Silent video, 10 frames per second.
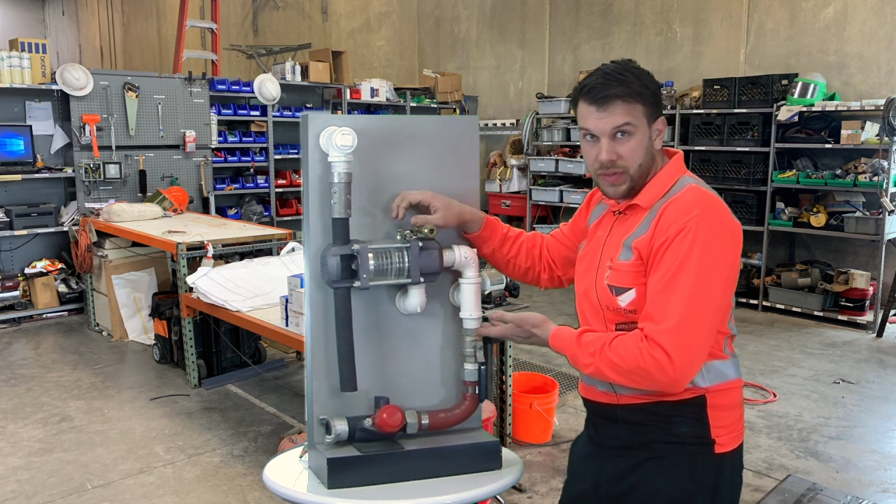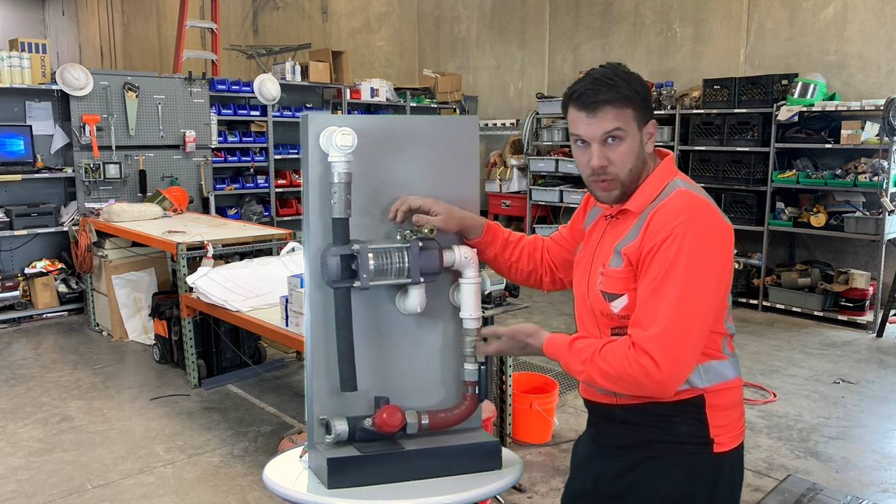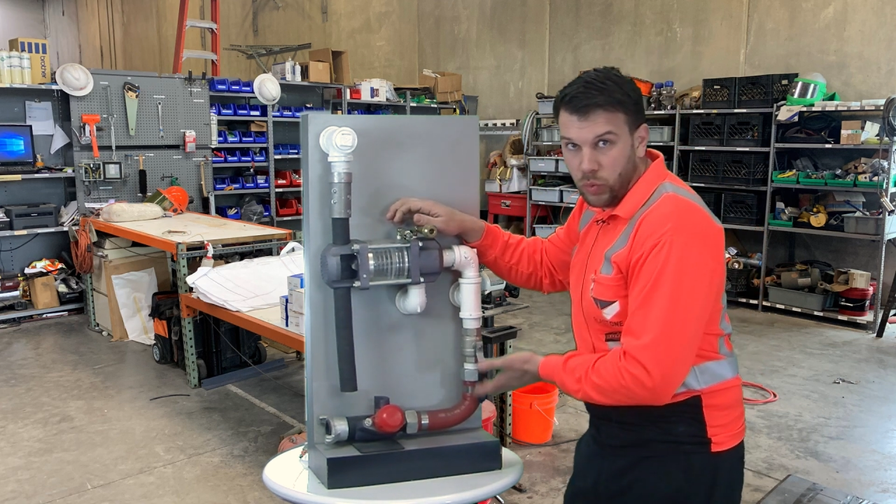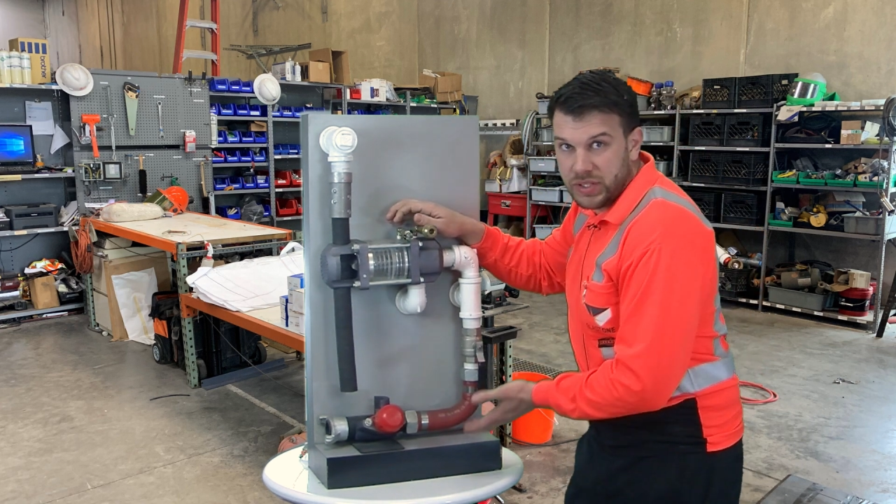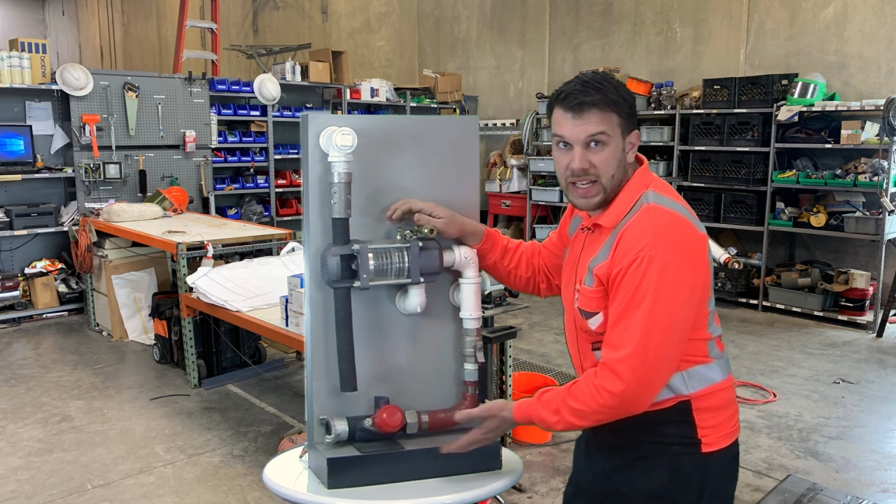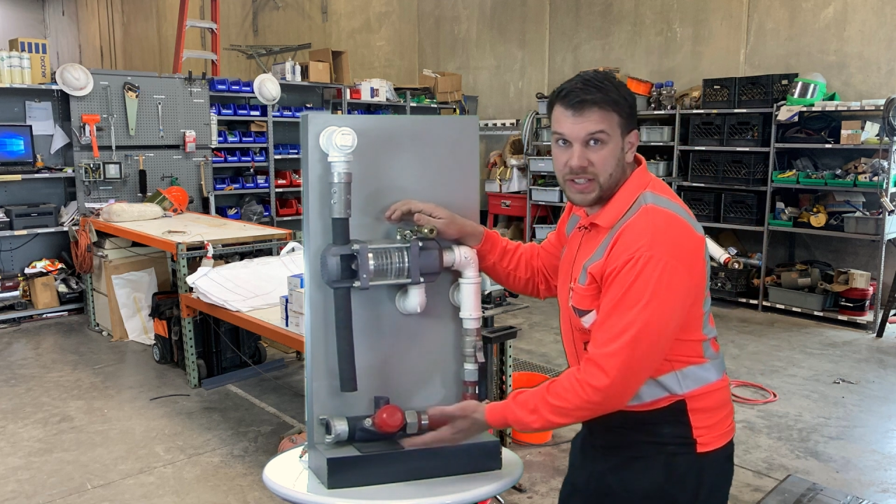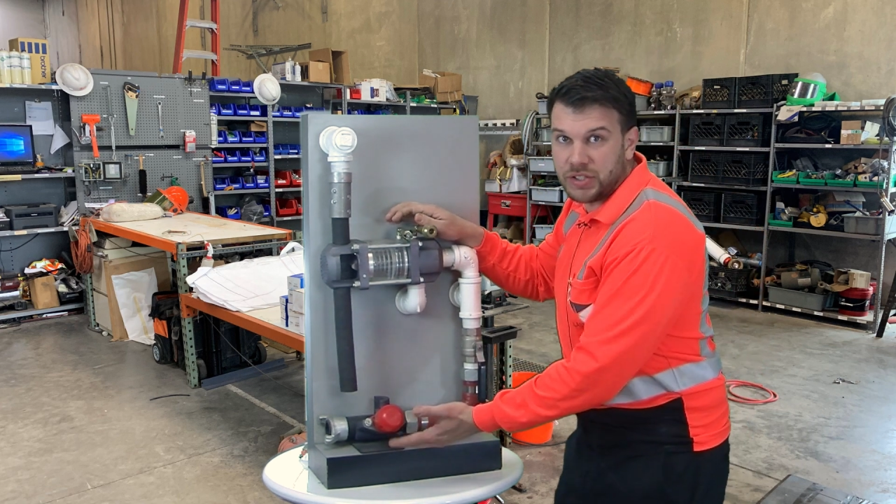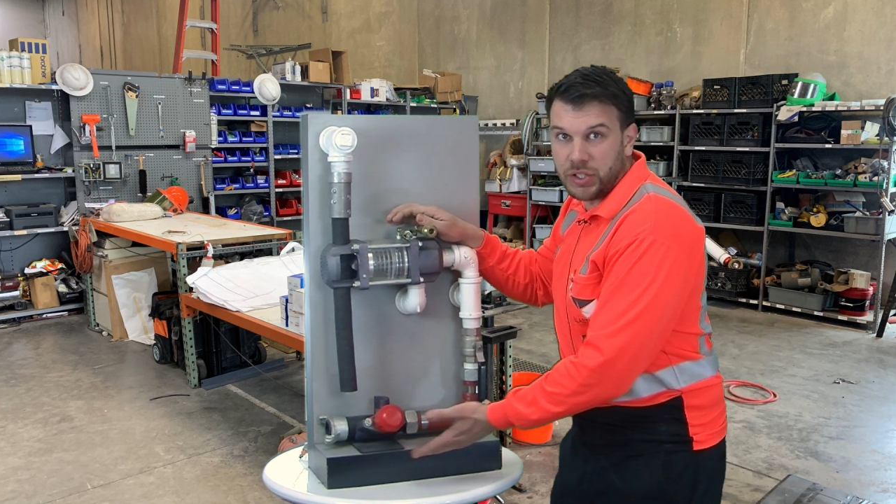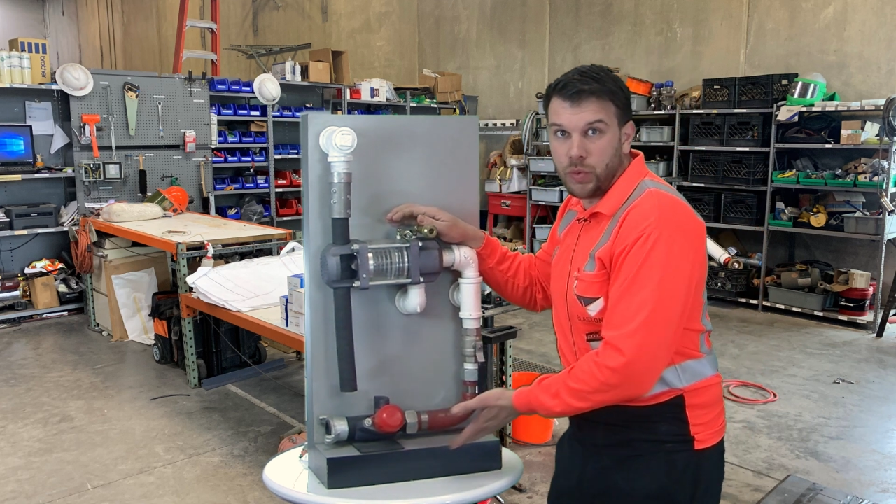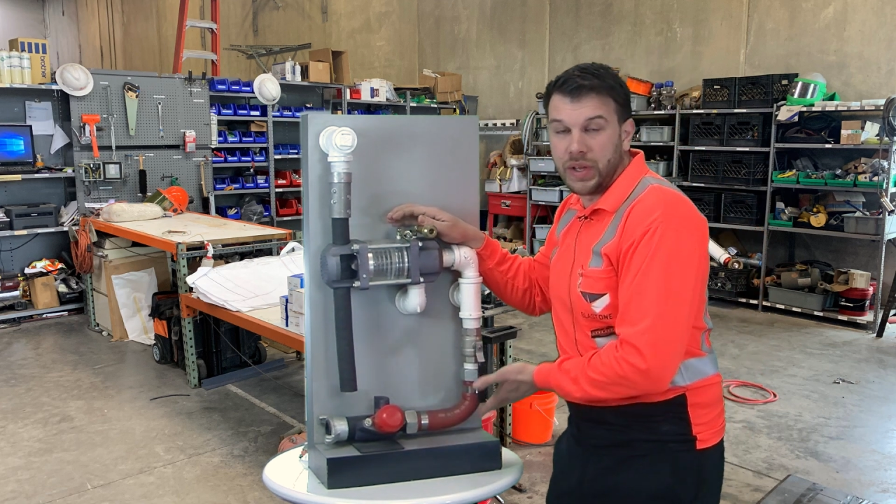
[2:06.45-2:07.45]
than what's
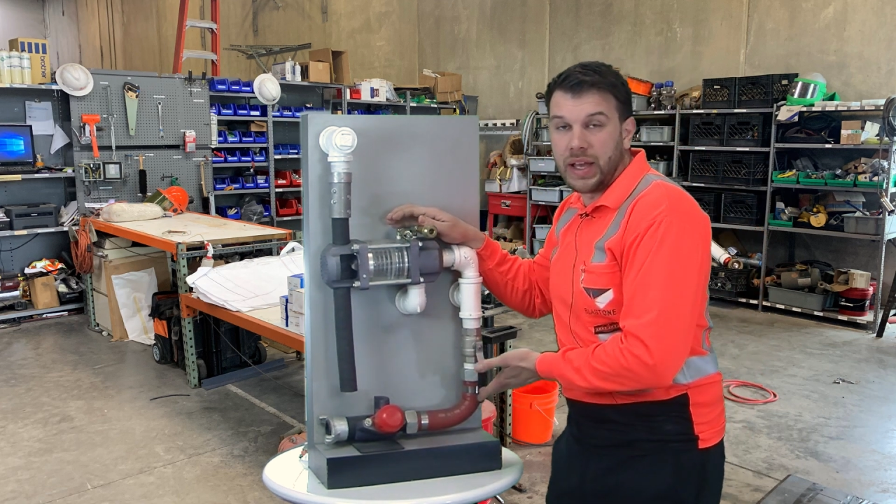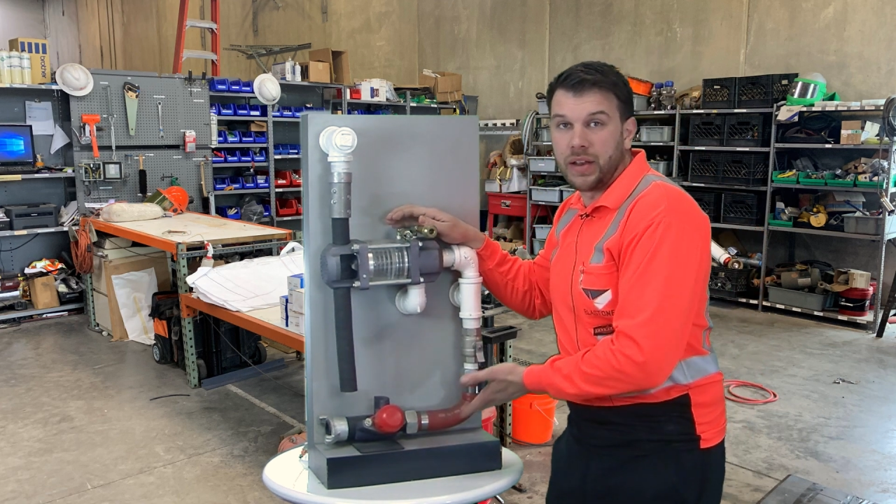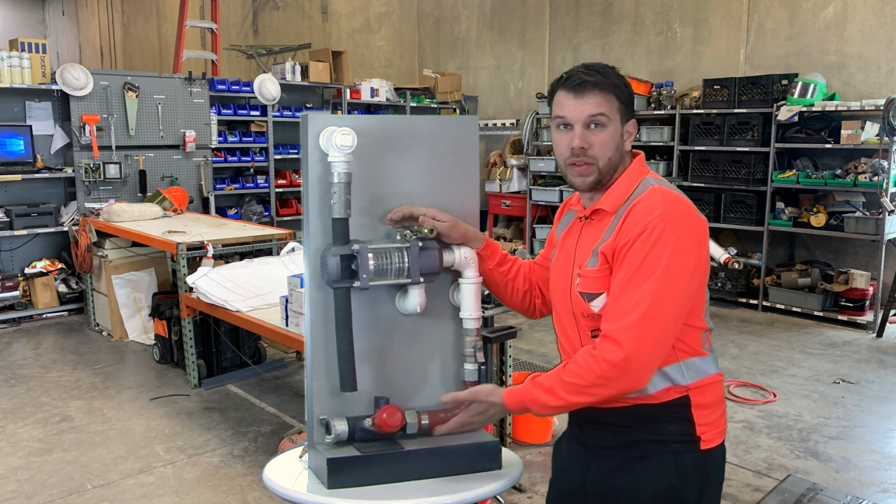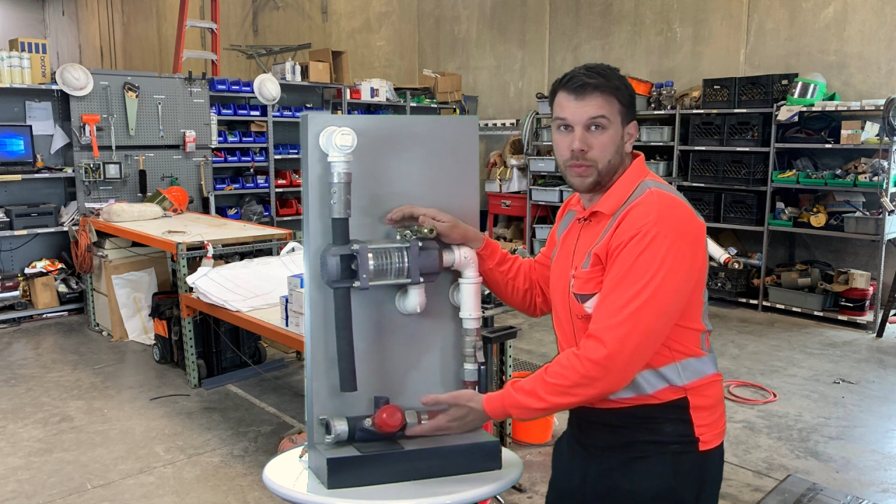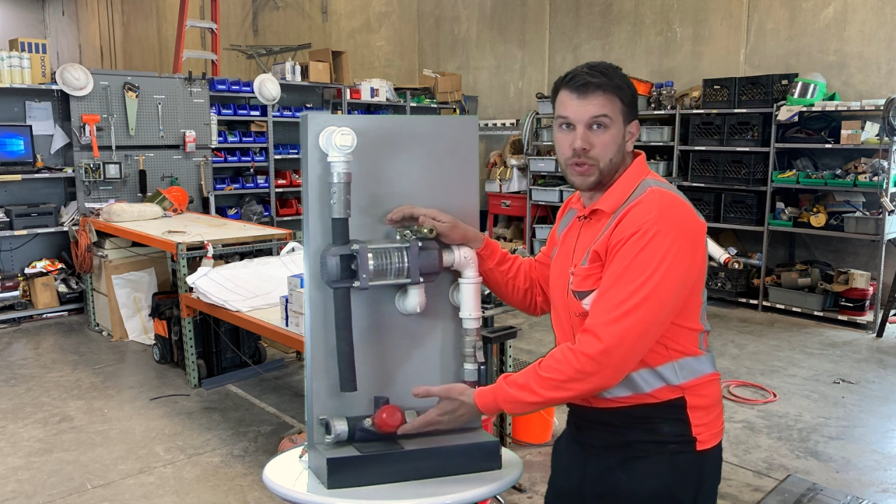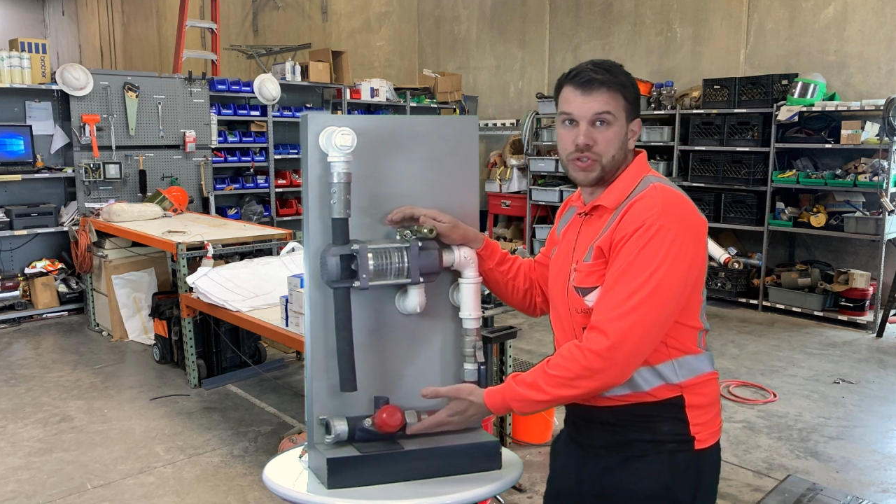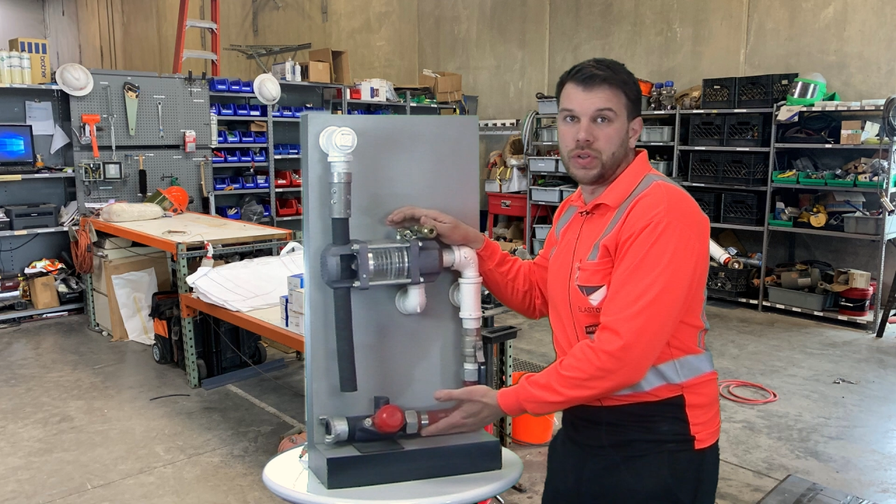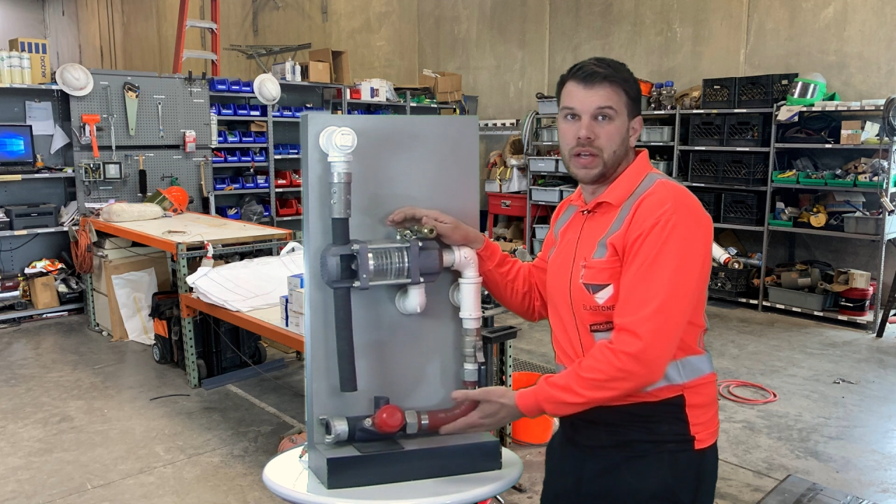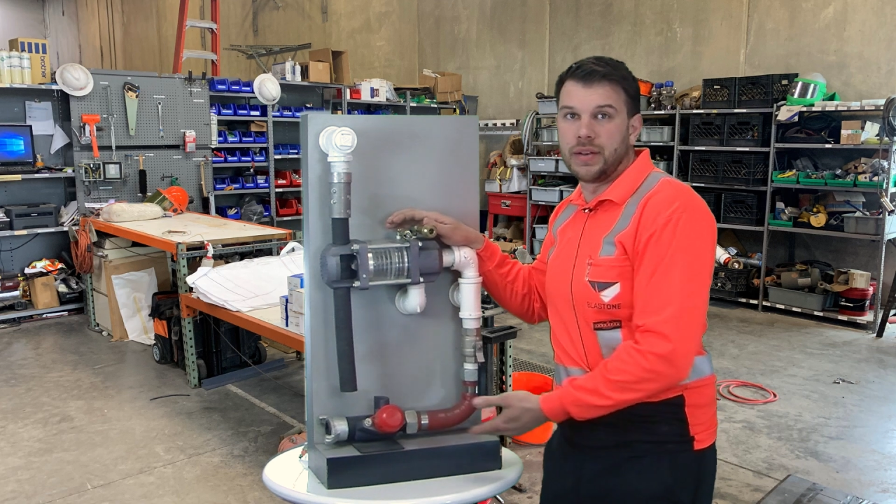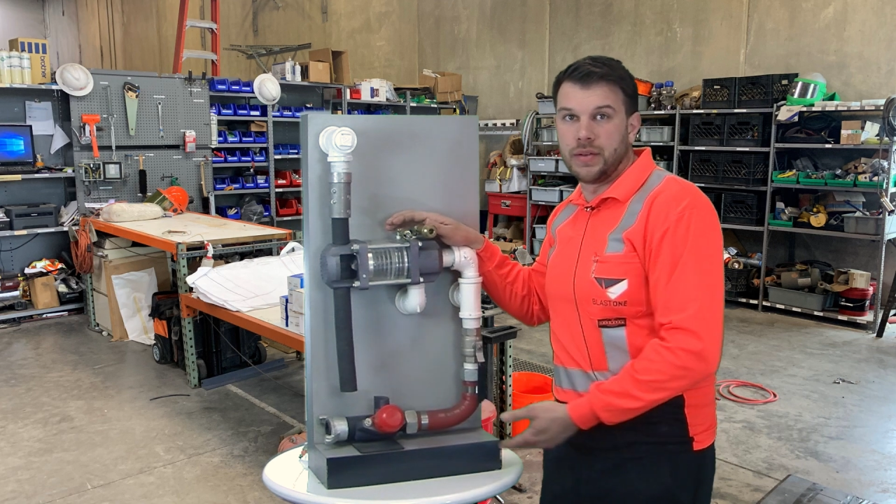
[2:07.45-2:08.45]
actually going out of the
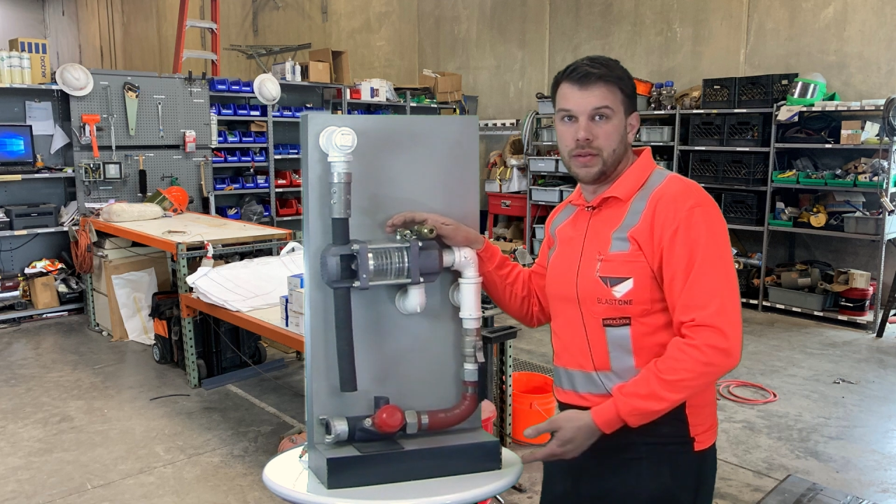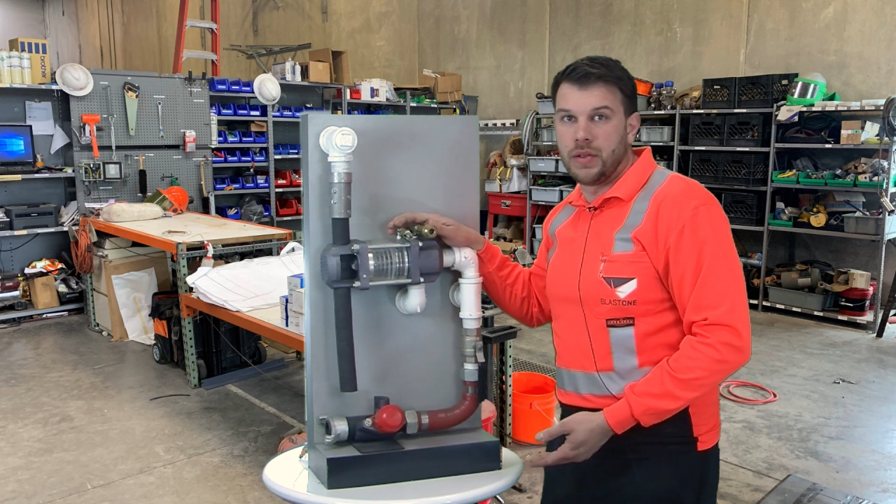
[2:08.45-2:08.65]
pusher line.